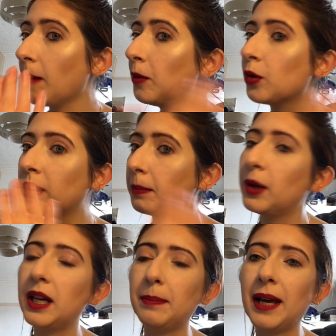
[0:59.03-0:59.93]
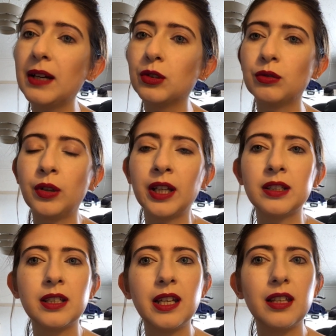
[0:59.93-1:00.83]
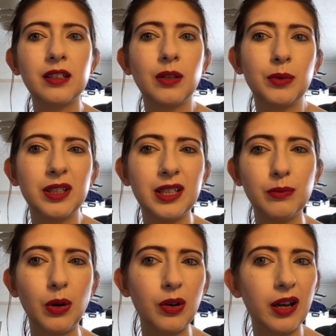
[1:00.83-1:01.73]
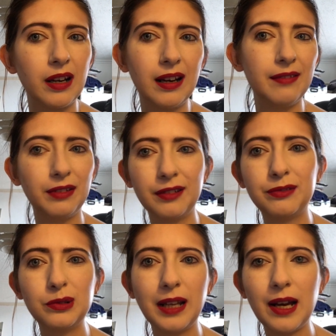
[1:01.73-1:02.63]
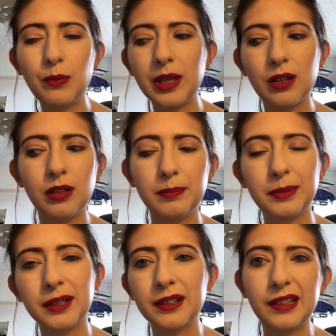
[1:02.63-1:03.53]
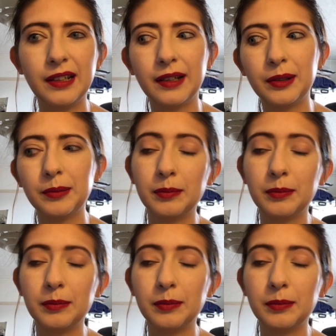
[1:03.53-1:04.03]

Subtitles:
not gonna put any powder on underneath because I wanna see what kind of level of fallout we got, but you know.